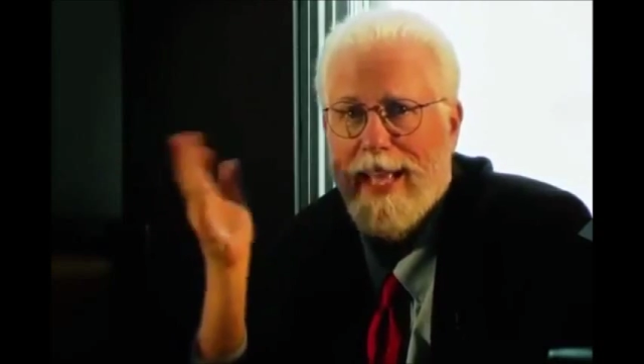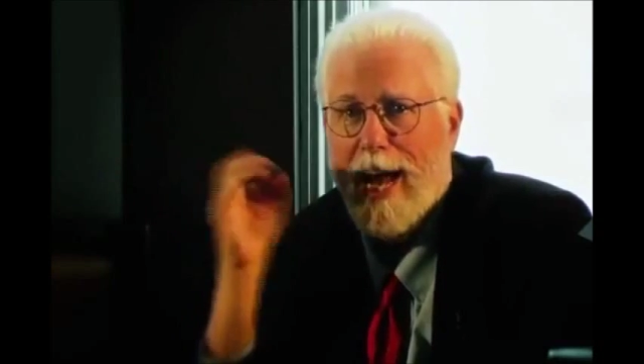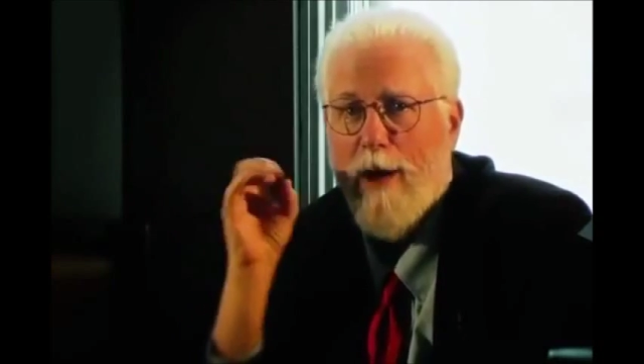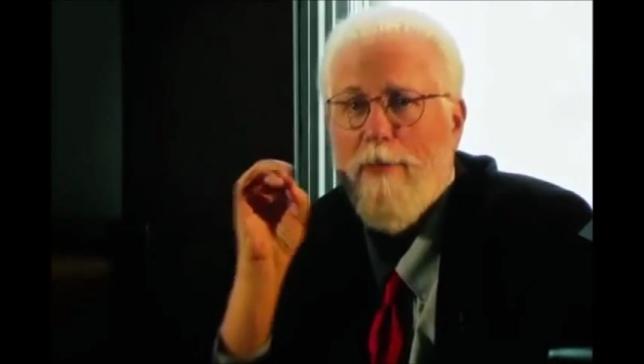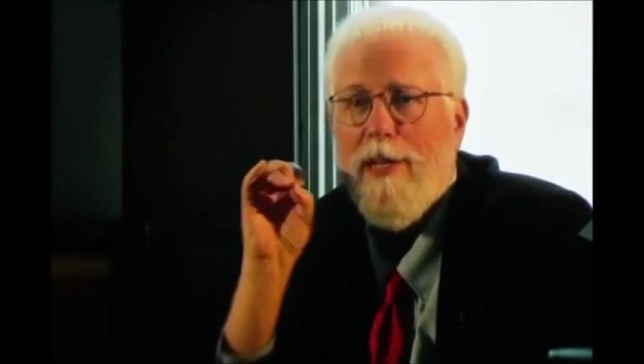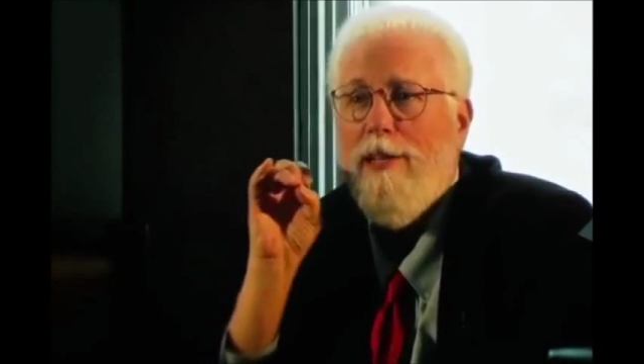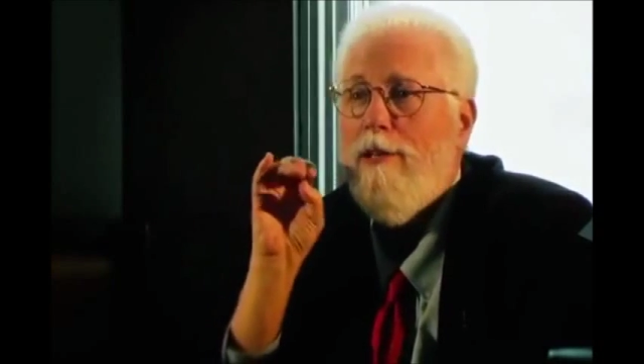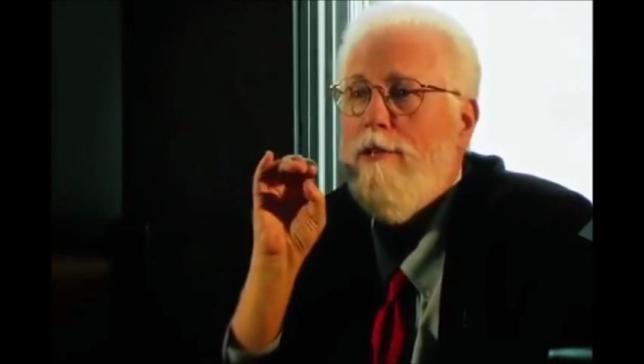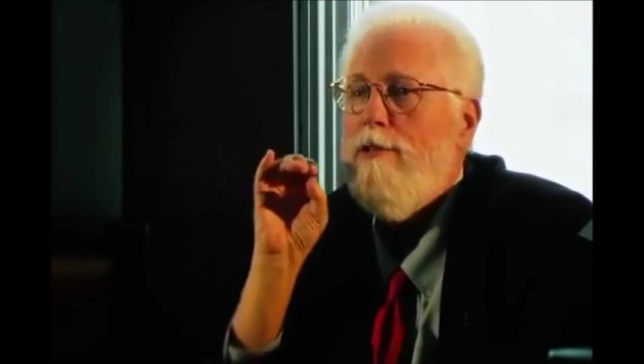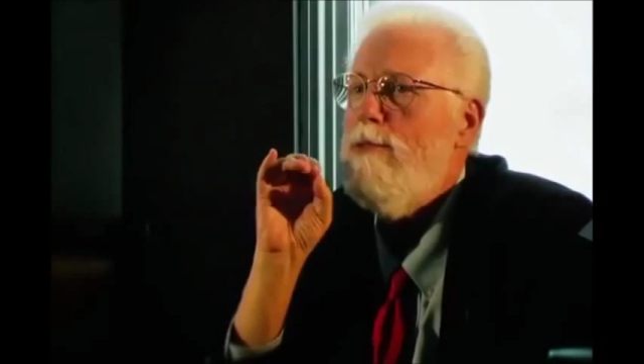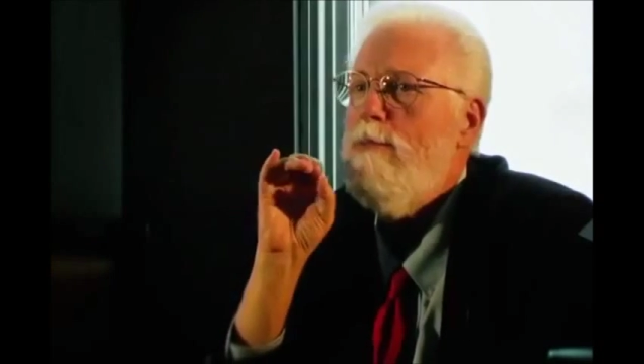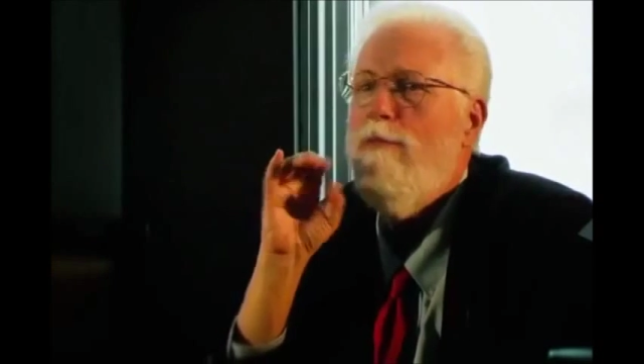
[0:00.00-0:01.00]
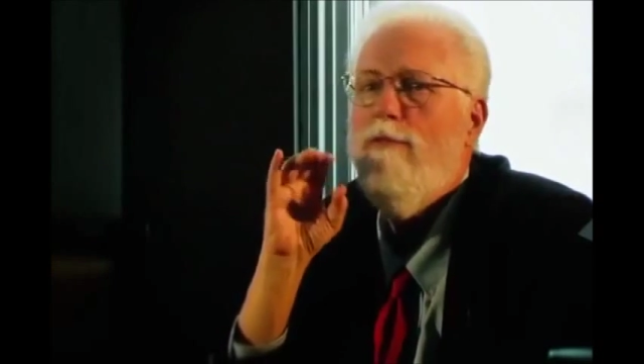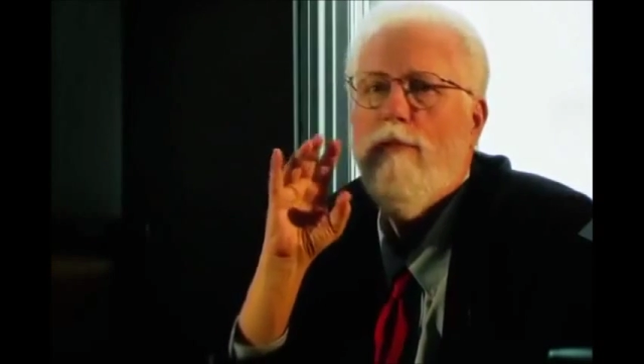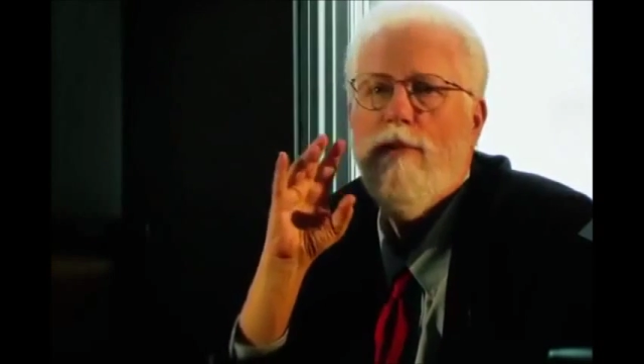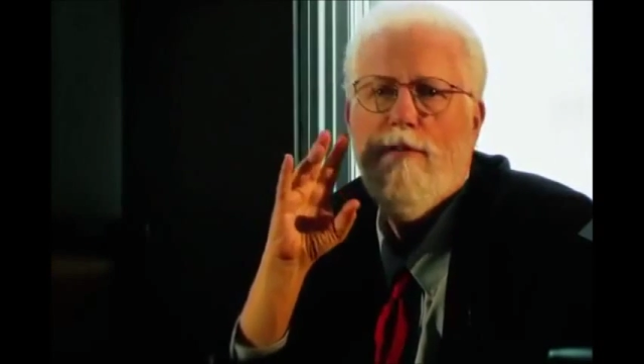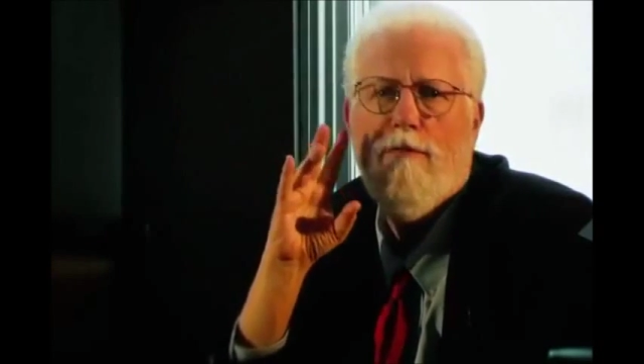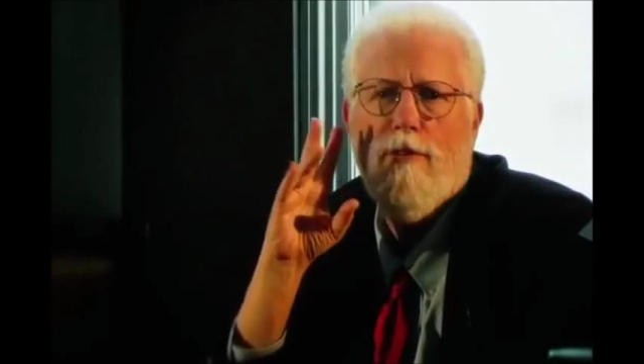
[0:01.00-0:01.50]
How many years
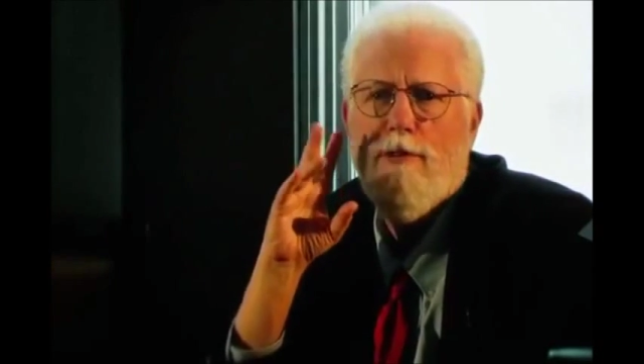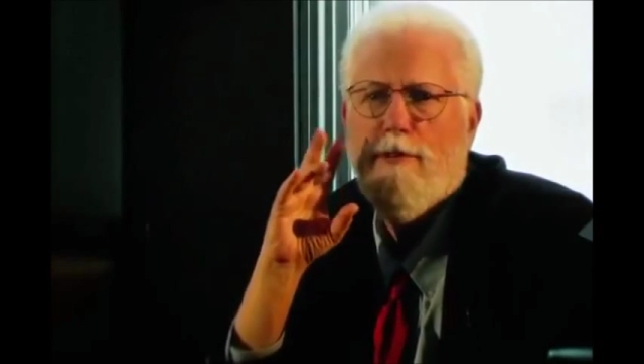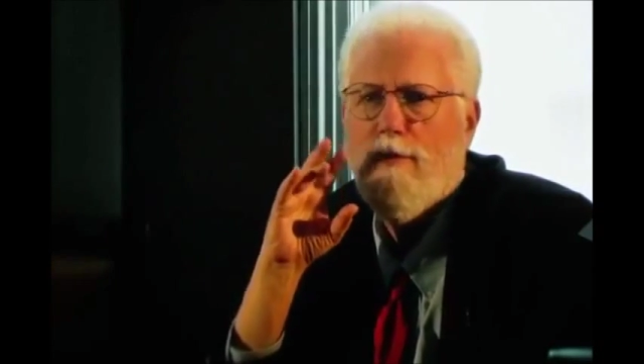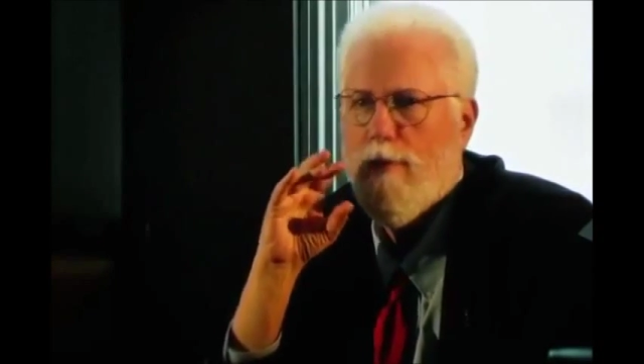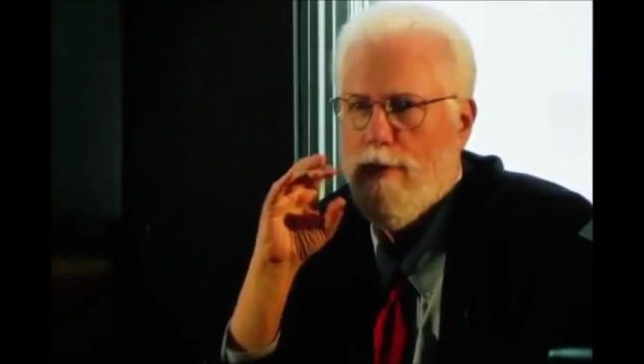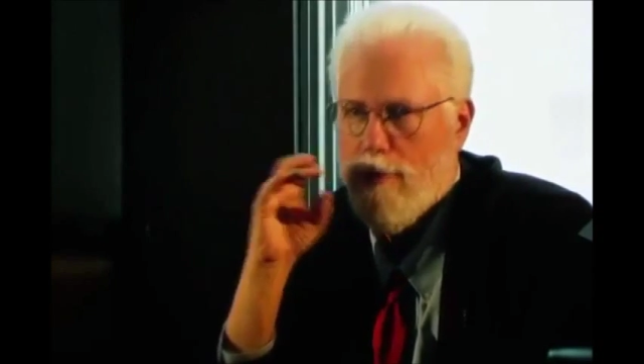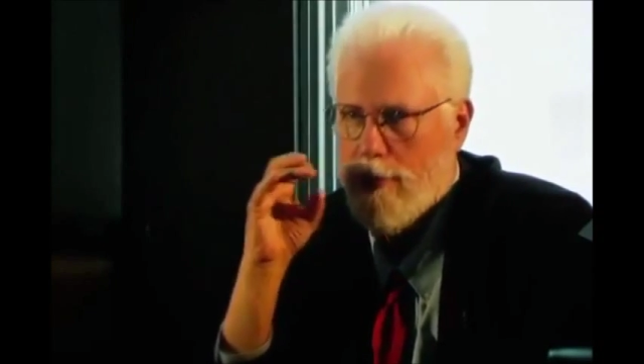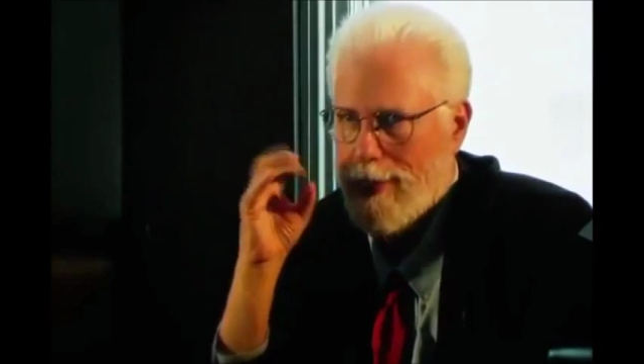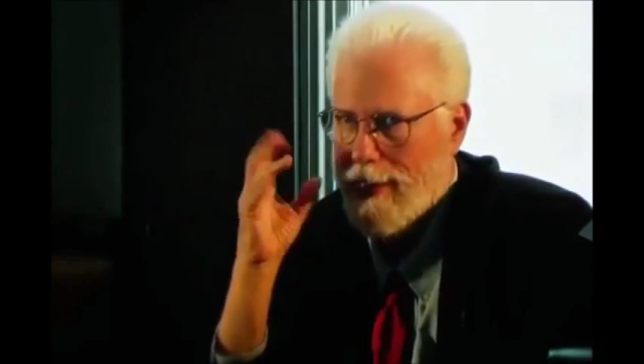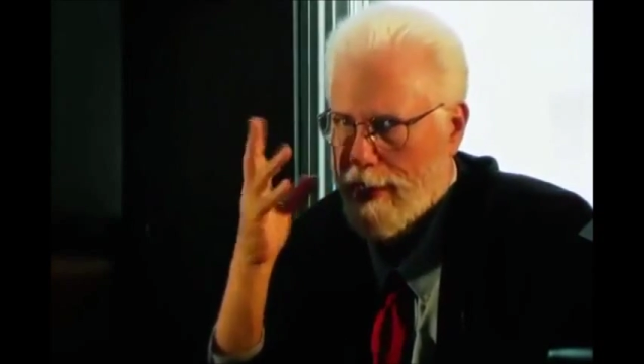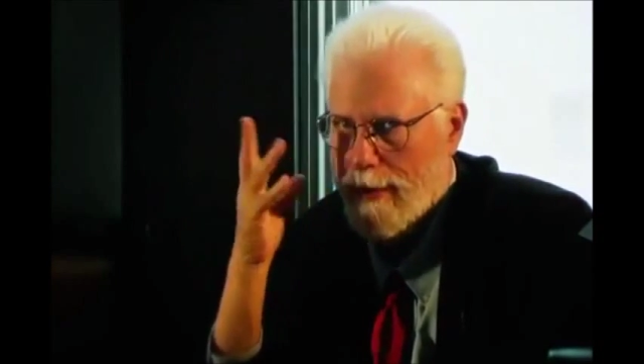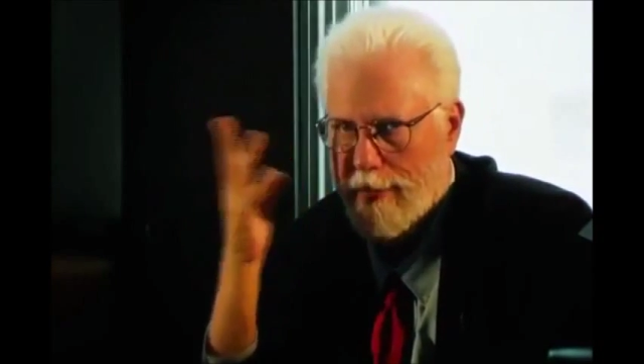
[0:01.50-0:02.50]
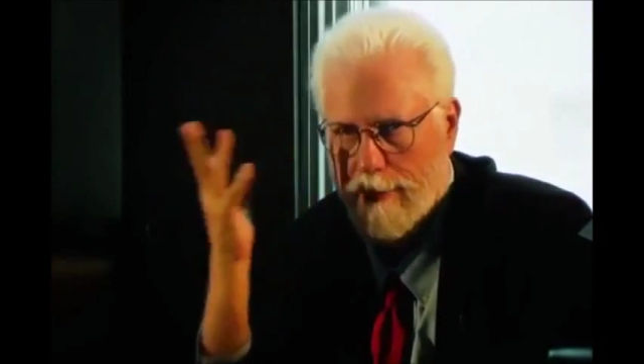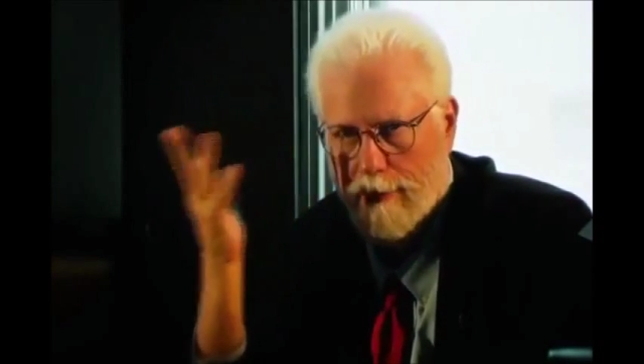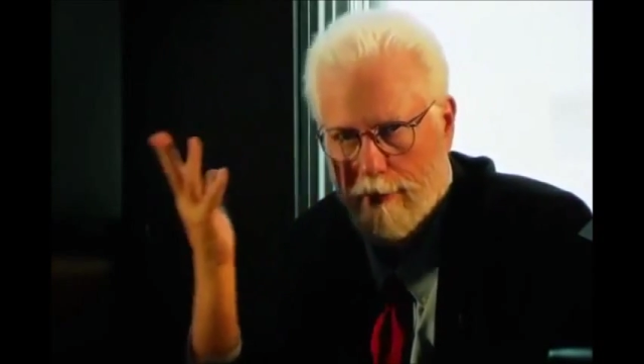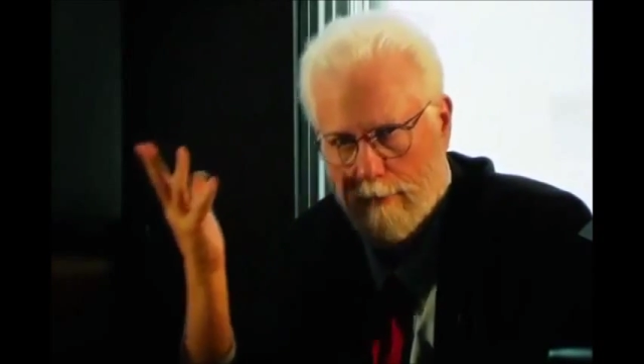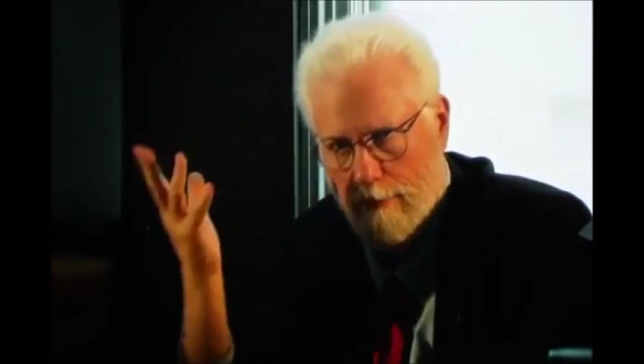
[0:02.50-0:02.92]
before the First Crusade?